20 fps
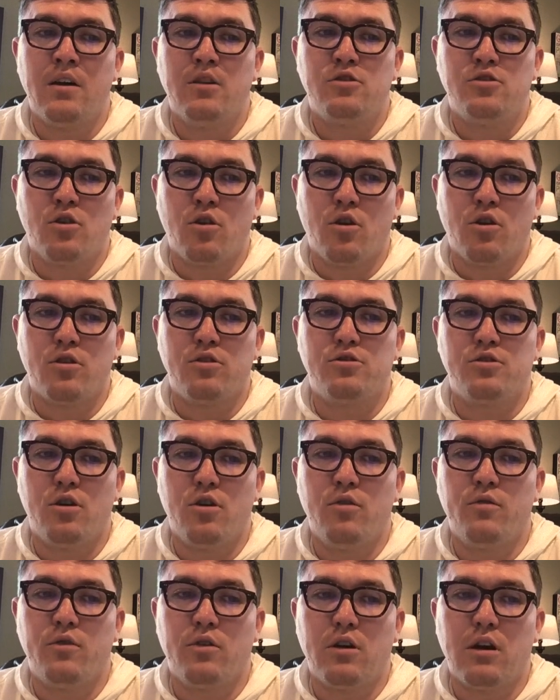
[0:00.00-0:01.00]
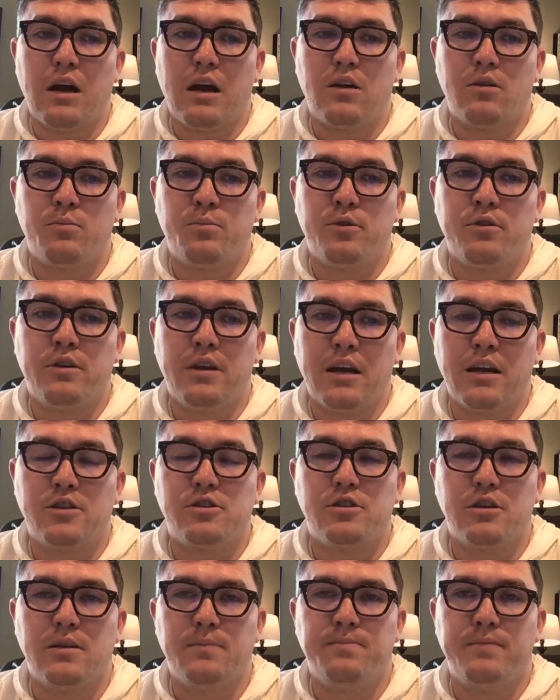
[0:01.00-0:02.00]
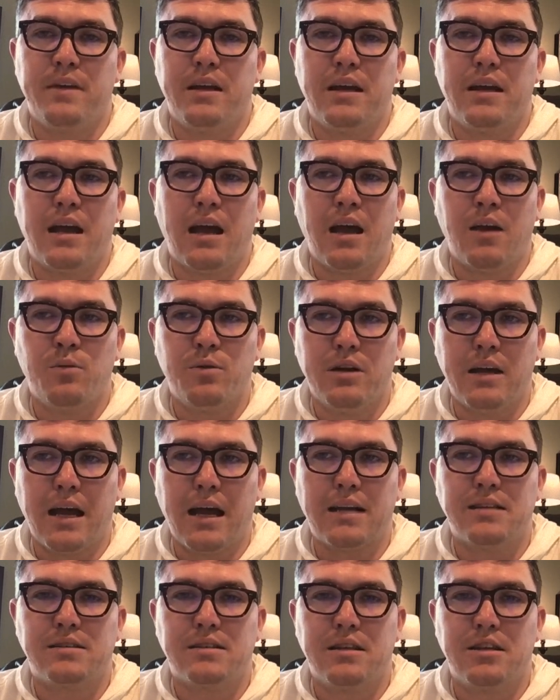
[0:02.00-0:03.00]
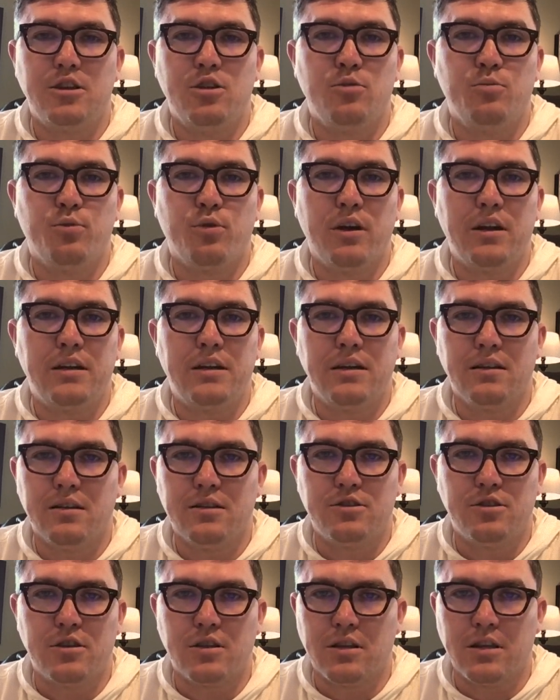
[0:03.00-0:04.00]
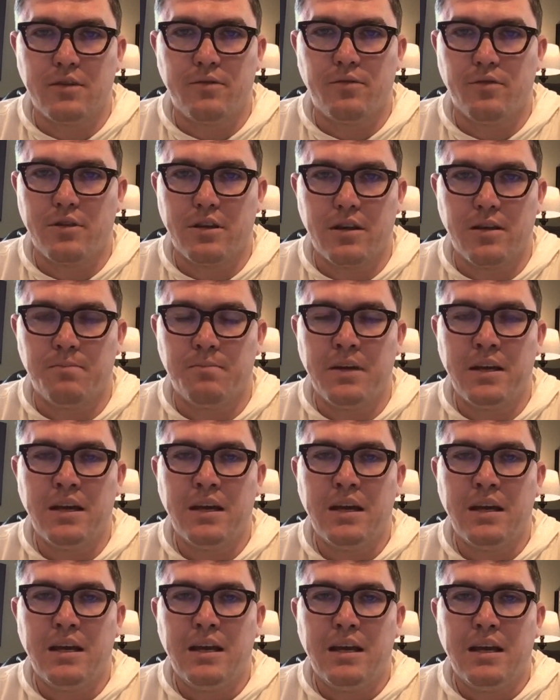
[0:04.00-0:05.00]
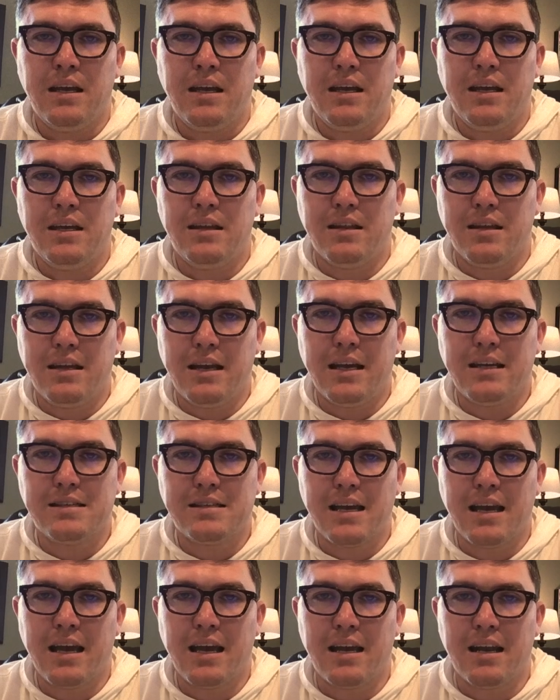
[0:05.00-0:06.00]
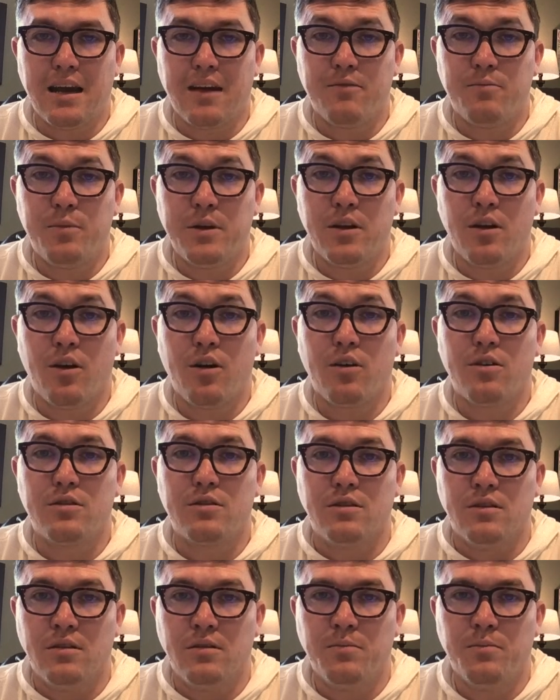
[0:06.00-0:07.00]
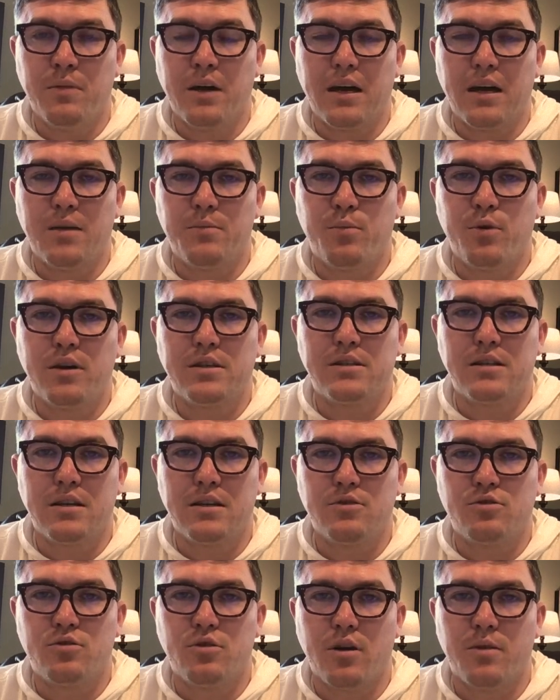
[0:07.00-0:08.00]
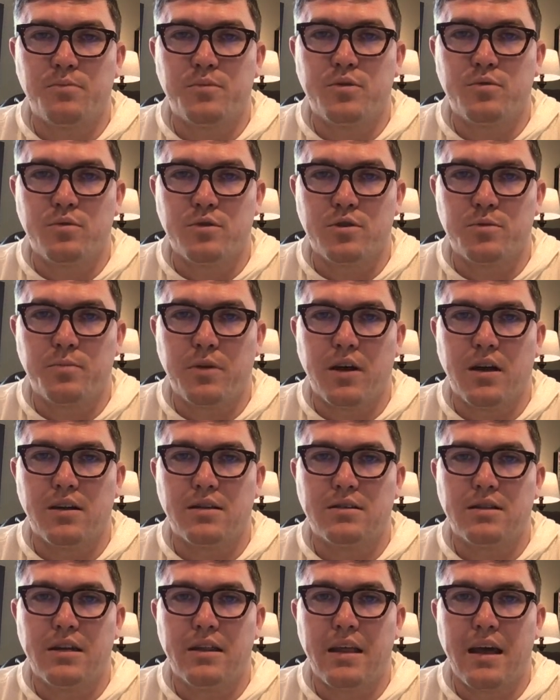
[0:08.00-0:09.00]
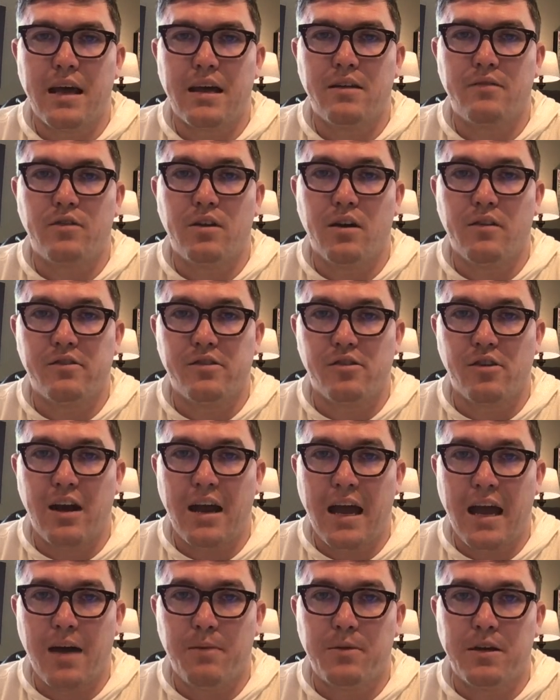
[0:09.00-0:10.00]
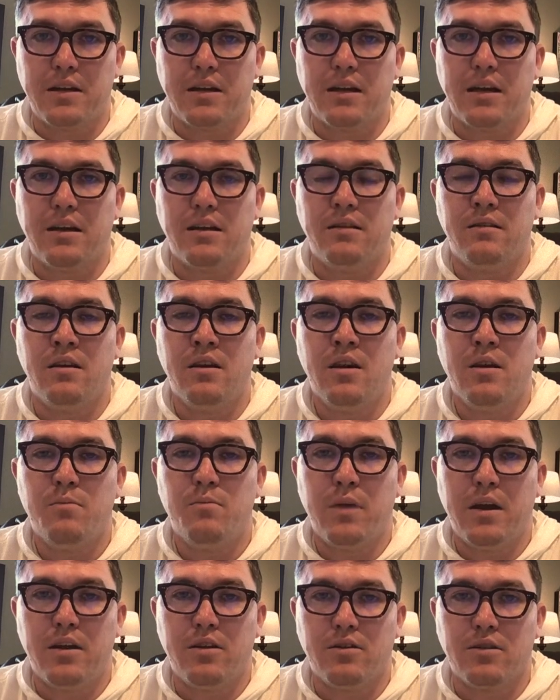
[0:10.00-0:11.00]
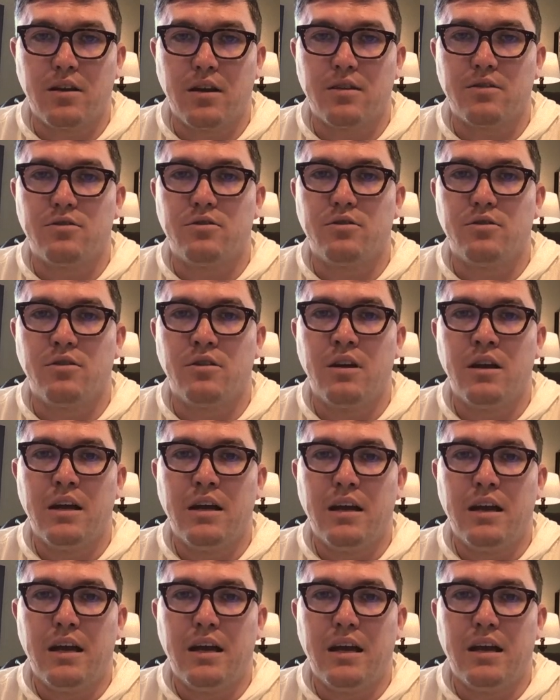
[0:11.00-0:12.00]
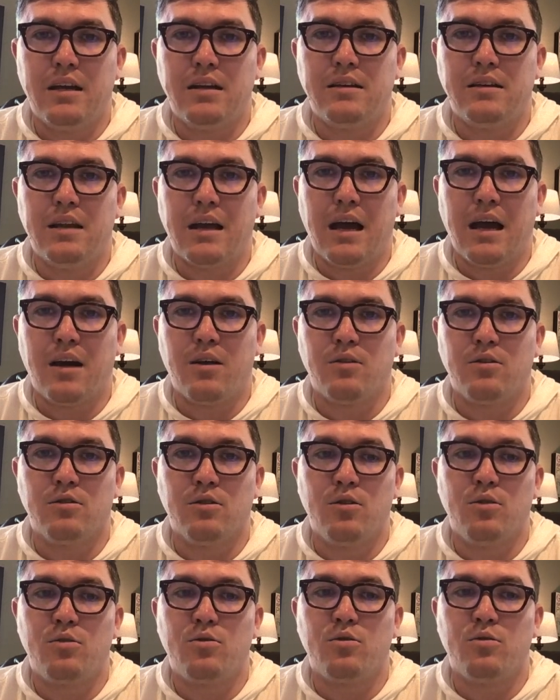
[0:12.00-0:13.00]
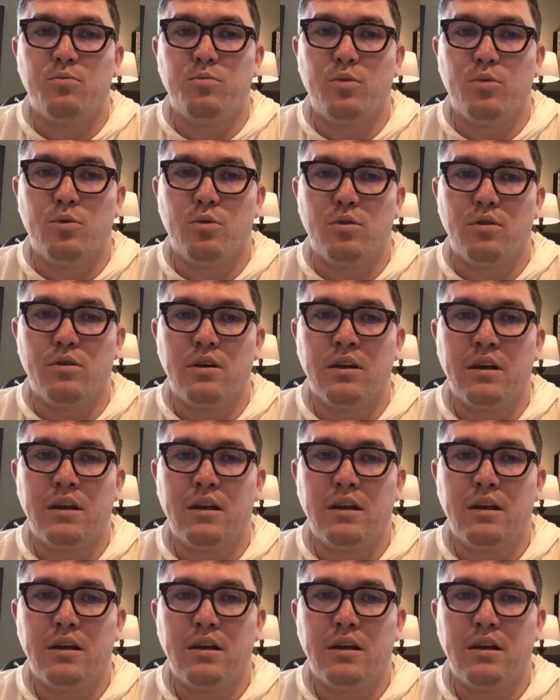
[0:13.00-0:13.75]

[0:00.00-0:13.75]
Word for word: charge over our protection, and I would ask that you pray diligently for them in the days ahead. I've been heartened by President Trump's response and that of Governor Abbott and Mayor Gunter and our local board.